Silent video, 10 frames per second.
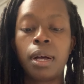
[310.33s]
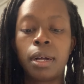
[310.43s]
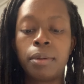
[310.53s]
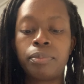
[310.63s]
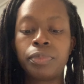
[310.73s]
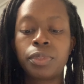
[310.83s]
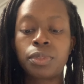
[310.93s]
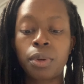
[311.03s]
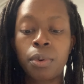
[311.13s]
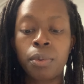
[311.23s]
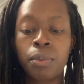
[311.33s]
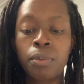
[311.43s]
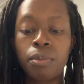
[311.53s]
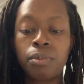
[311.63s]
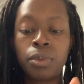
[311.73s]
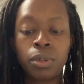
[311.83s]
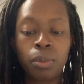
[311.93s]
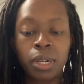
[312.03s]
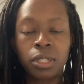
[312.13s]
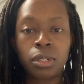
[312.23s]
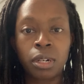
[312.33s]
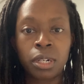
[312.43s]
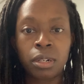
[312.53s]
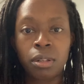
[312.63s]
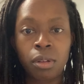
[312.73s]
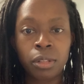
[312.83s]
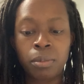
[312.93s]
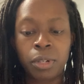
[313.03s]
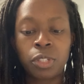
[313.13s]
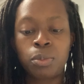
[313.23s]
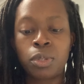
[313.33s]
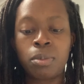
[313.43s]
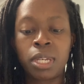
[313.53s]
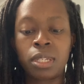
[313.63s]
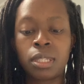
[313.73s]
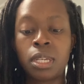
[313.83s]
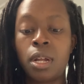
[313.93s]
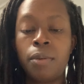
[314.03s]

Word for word: Um, so we would want to start along the mons pubis,